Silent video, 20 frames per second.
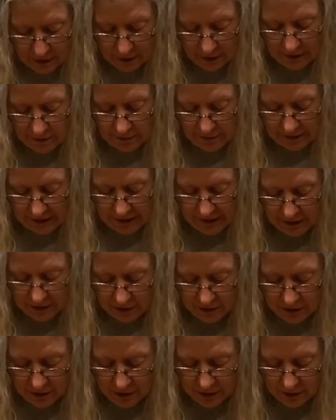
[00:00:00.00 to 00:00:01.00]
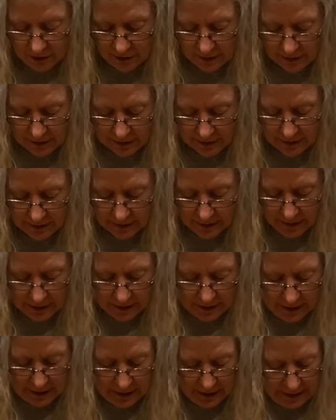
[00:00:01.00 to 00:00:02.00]
right along.
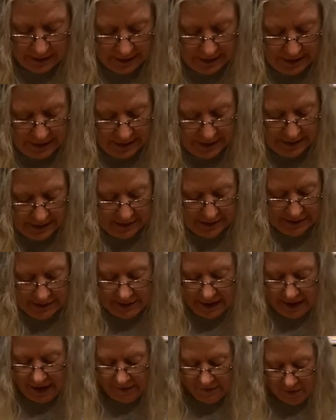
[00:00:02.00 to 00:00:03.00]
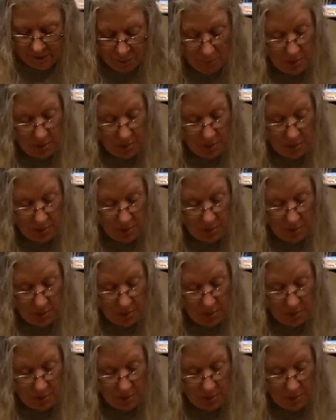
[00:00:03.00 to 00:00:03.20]
It doesn't have to be